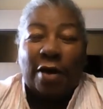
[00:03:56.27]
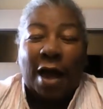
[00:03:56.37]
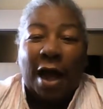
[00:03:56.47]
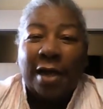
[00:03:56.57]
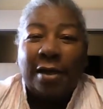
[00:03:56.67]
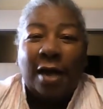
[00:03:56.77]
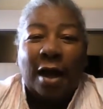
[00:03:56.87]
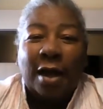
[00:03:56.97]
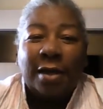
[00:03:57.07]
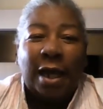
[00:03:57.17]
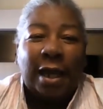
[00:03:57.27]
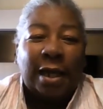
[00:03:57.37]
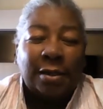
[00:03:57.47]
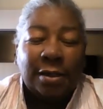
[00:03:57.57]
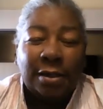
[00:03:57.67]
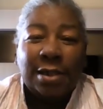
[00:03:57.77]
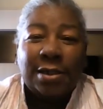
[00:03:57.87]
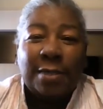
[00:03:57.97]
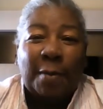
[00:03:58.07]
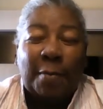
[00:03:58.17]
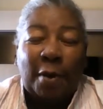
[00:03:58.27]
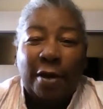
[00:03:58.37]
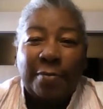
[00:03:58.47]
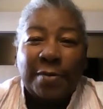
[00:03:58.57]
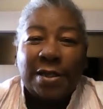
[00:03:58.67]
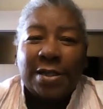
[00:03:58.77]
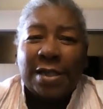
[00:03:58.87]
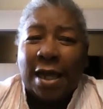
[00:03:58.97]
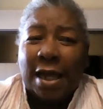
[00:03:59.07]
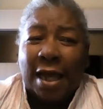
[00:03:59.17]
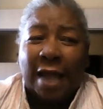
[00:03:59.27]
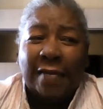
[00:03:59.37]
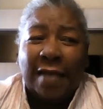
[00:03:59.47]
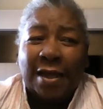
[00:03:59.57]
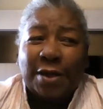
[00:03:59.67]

I had gone and looked at some apartments and then the